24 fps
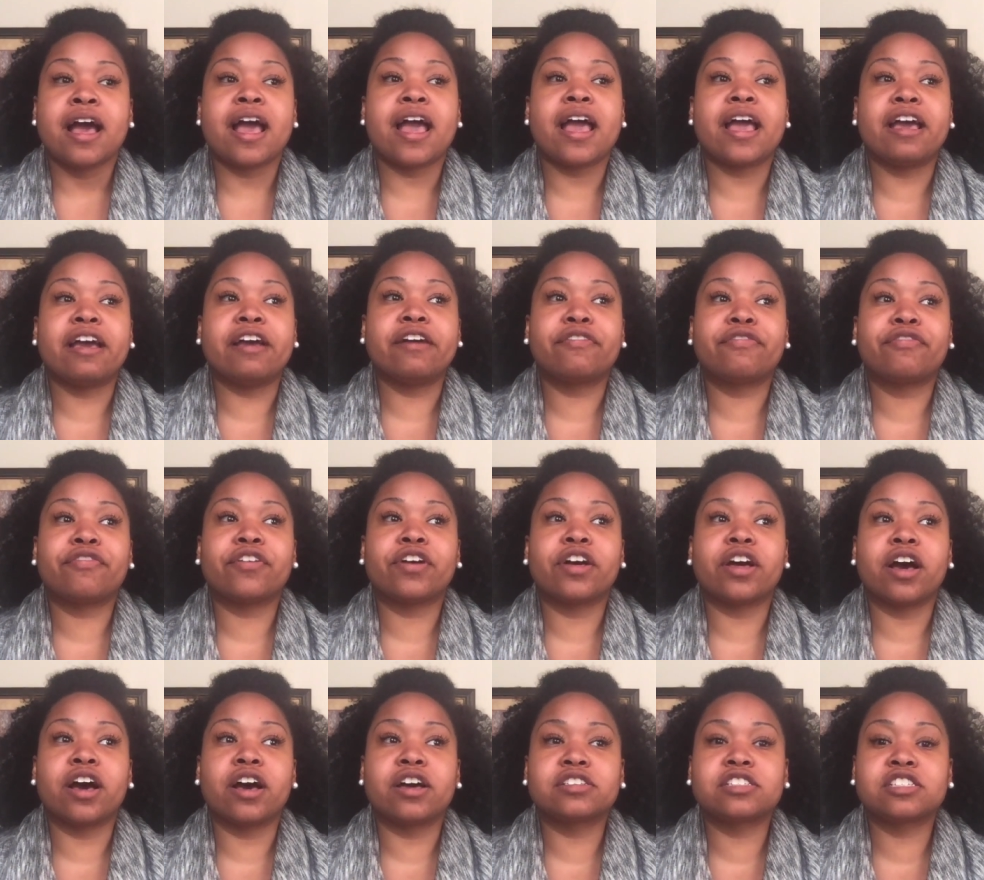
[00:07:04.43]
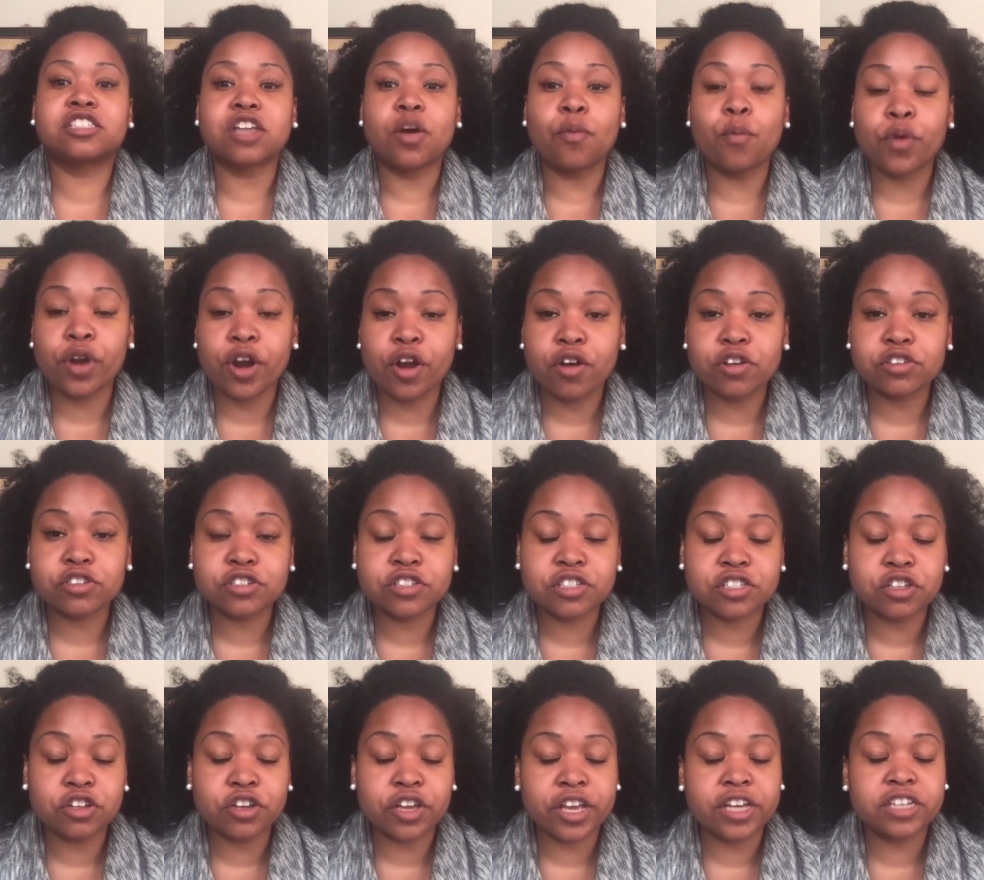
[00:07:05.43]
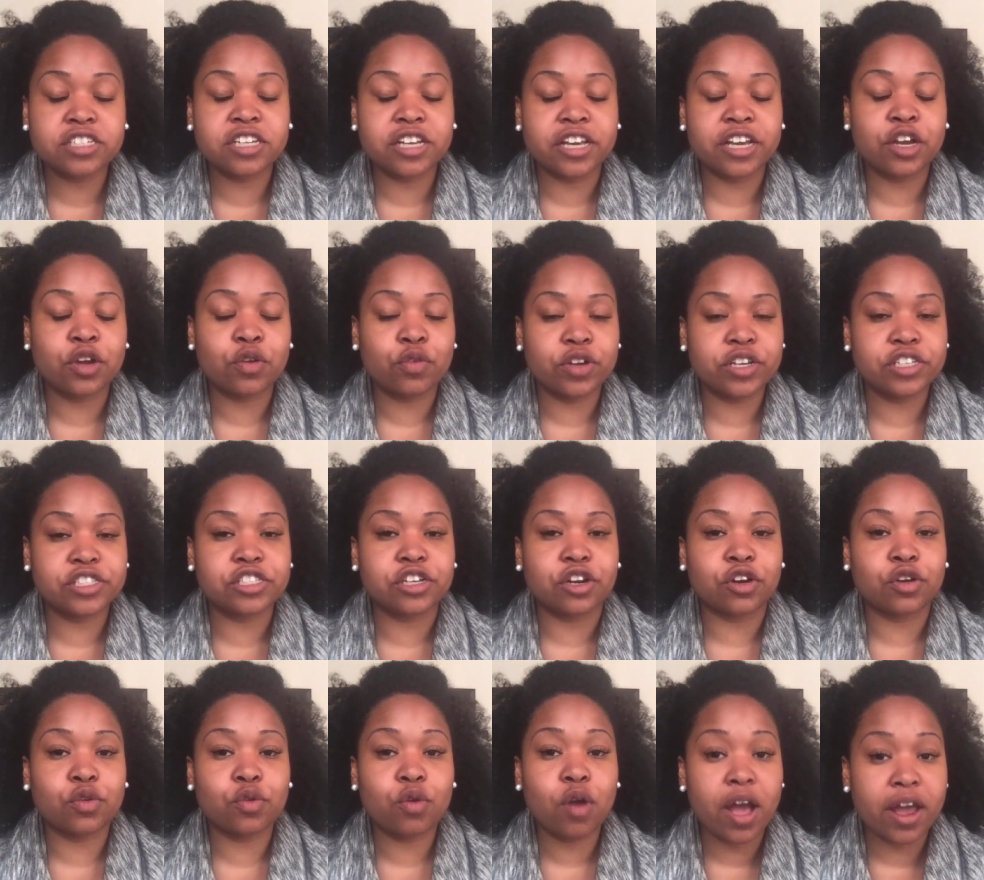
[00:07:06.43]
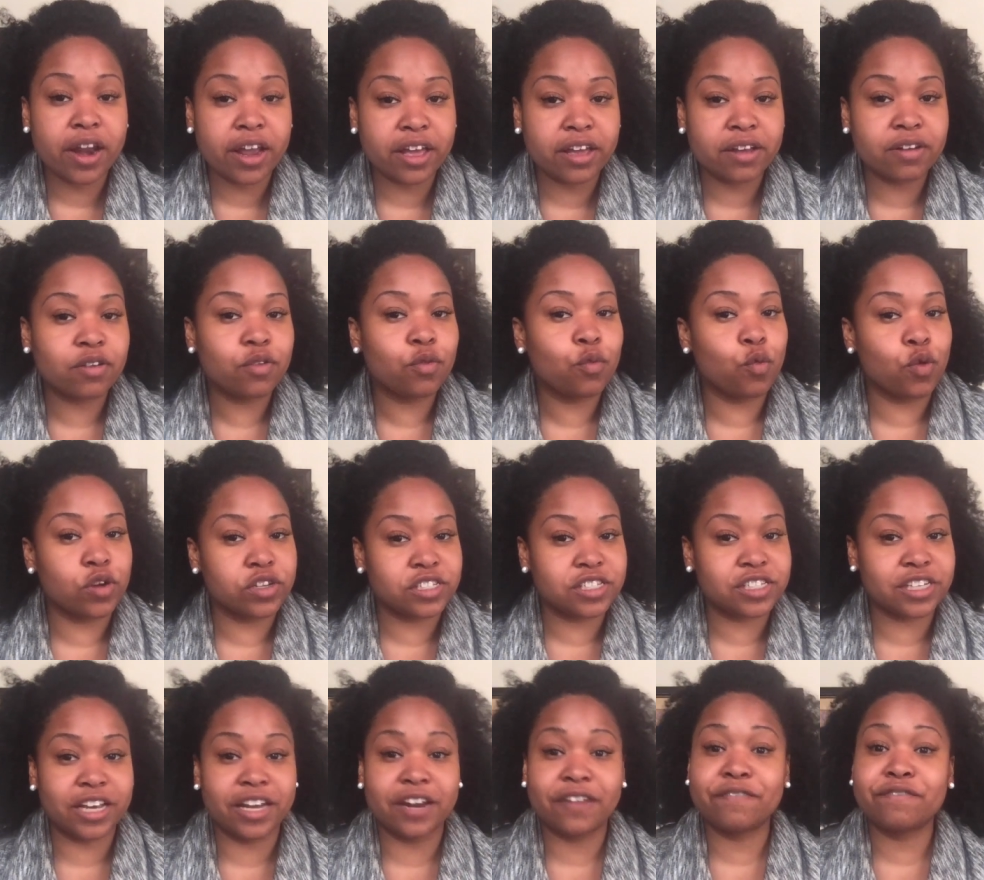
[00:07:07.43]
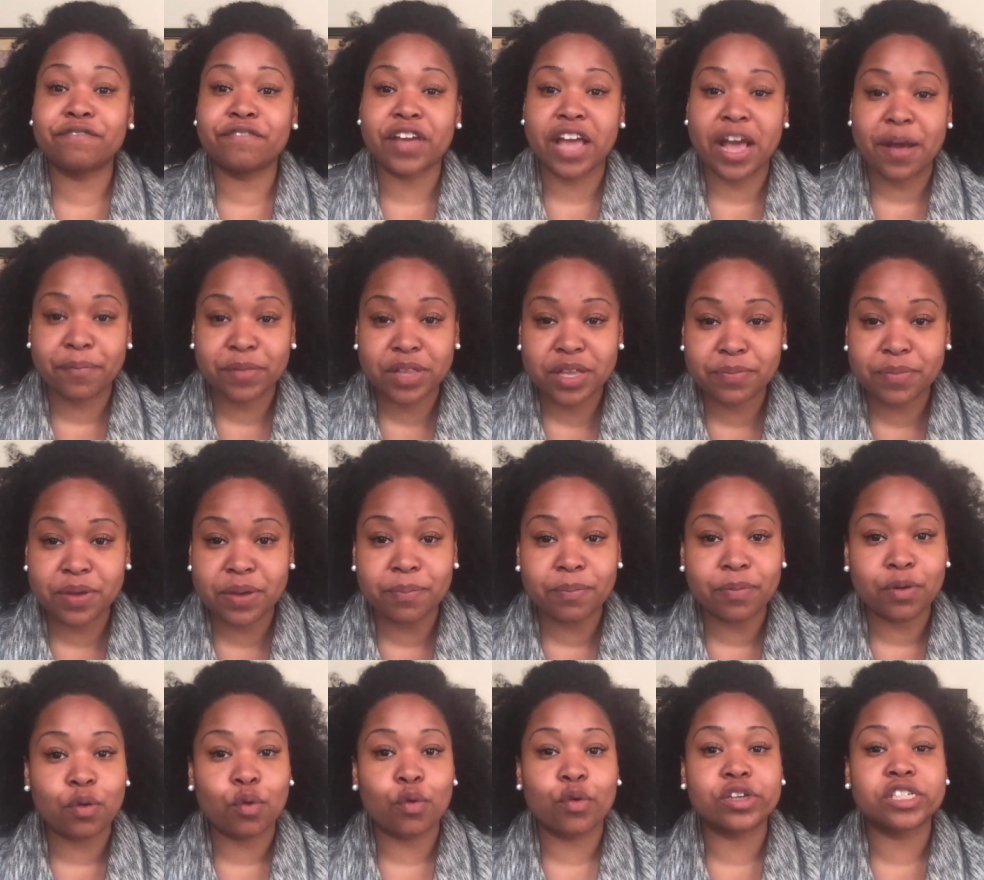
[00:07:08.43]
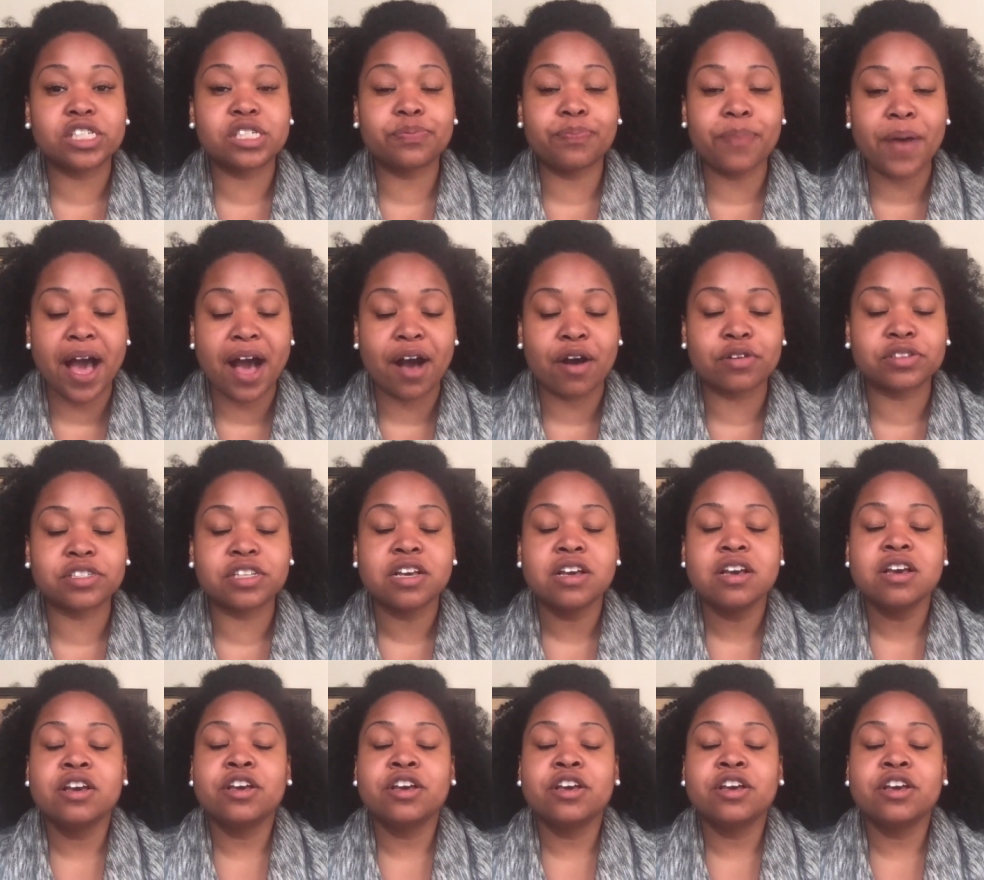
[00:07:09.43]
If someone else is looking to increase their credit, once again, family member or spouse,